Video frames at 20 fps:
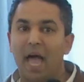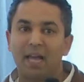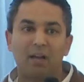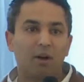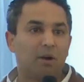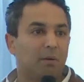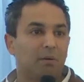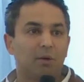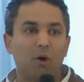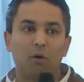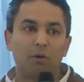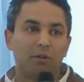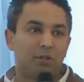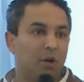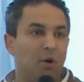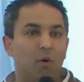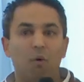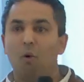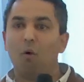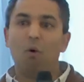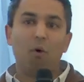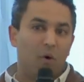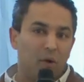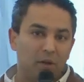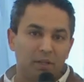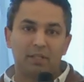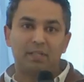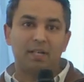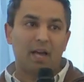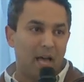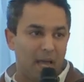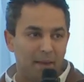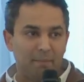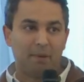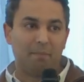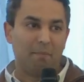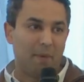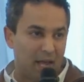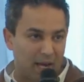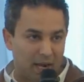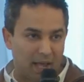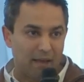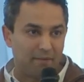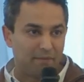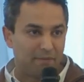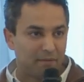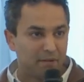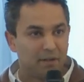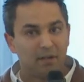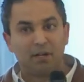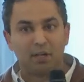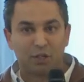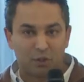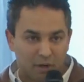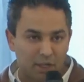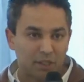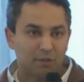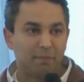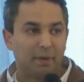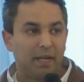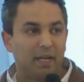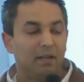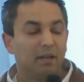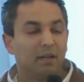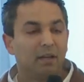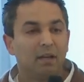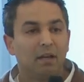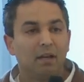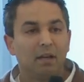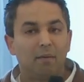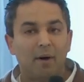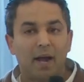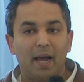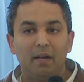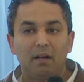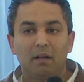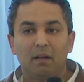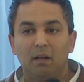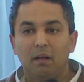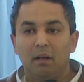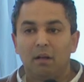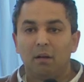I got told no all the time in my life. Trust me, right?